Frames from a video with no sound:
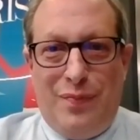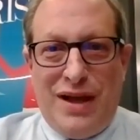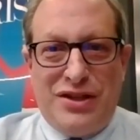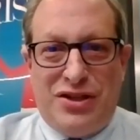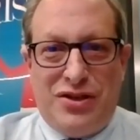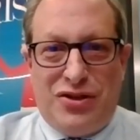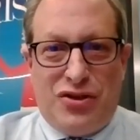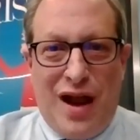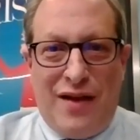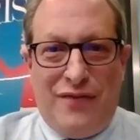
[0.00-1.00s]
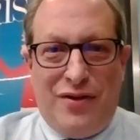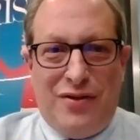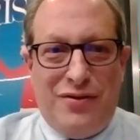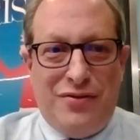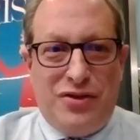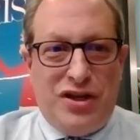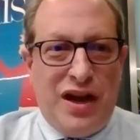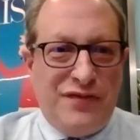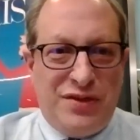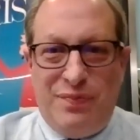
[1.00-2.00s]
best travel or
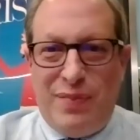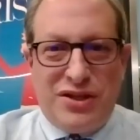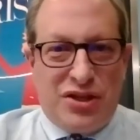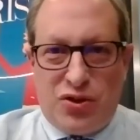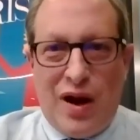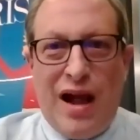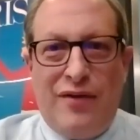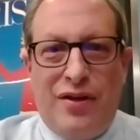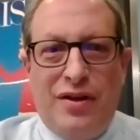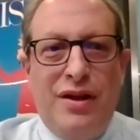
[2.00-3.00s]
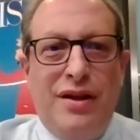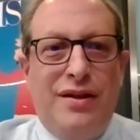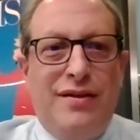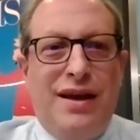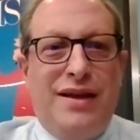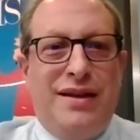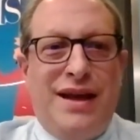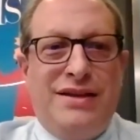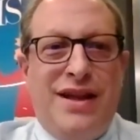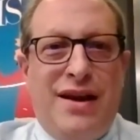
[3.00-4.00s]
Jeff's best travel.
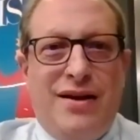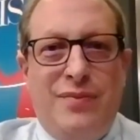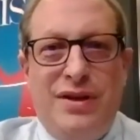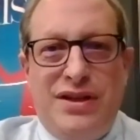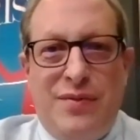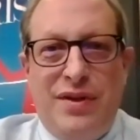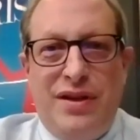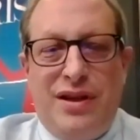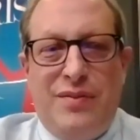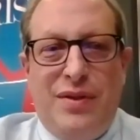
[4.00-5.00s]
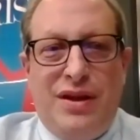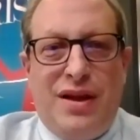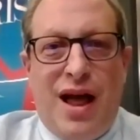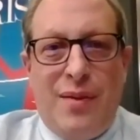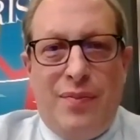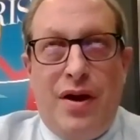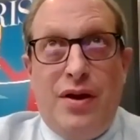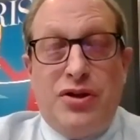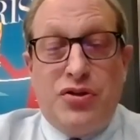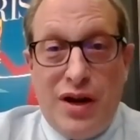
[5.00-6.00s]
That's not going to be something that can be
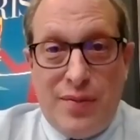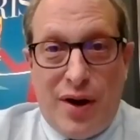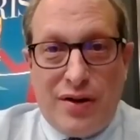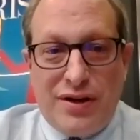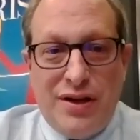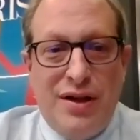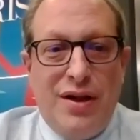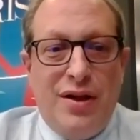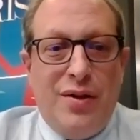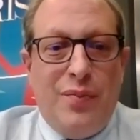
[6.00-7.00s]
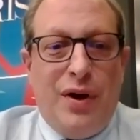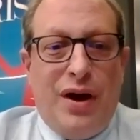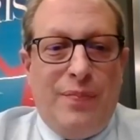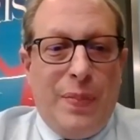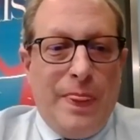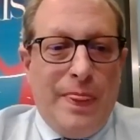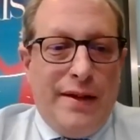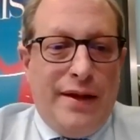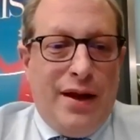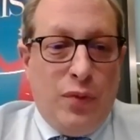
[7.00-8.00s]
trademarked. But
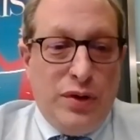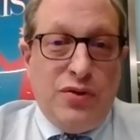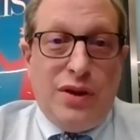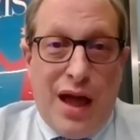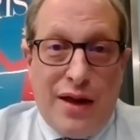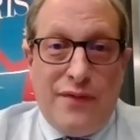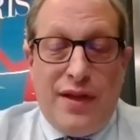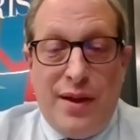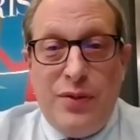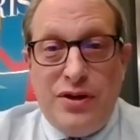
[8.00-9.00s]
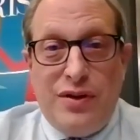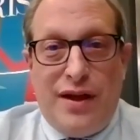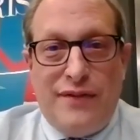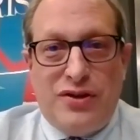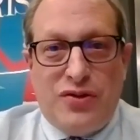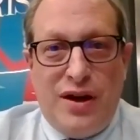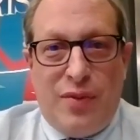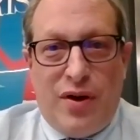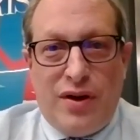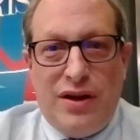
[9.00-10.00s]
we do a lot of them. We do a lot of
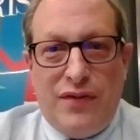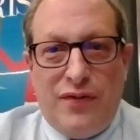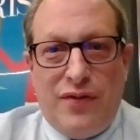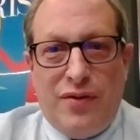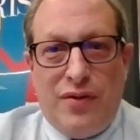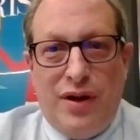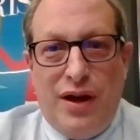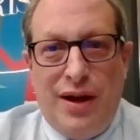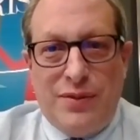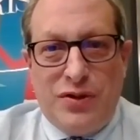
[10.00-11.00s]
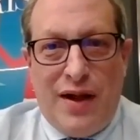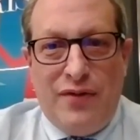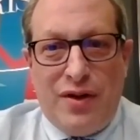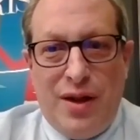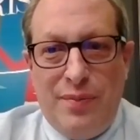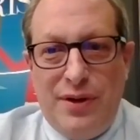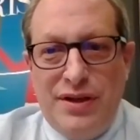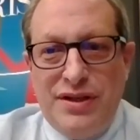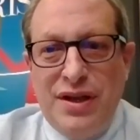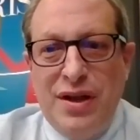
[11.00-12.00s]
trademarking for travel
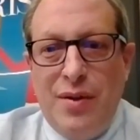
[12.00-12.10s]
companies,